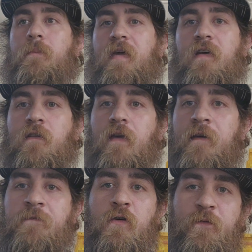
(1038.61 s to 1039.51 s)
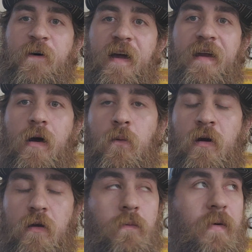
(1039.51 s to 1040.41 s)
Because if you find out
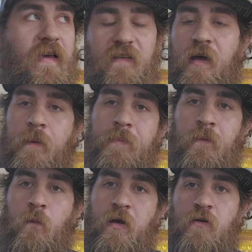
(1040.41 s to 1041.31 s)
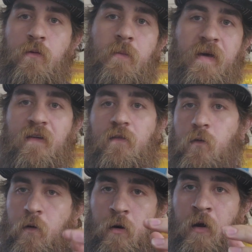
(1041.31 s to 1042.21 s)
where you messed up and what you missed,
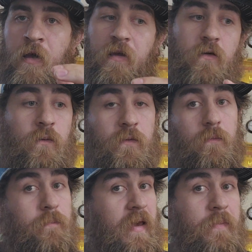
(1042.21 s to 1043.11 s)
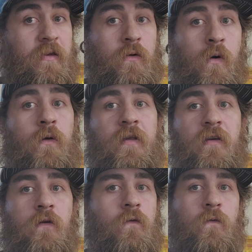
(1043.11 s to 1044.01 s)
or maybe you only
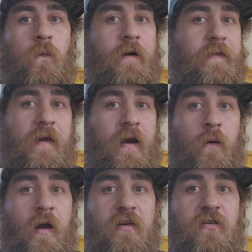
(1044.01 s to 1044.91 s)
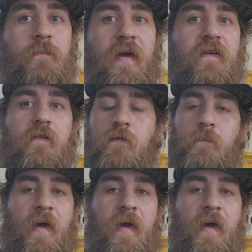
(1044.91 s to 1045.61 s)
used one of the aeration basins.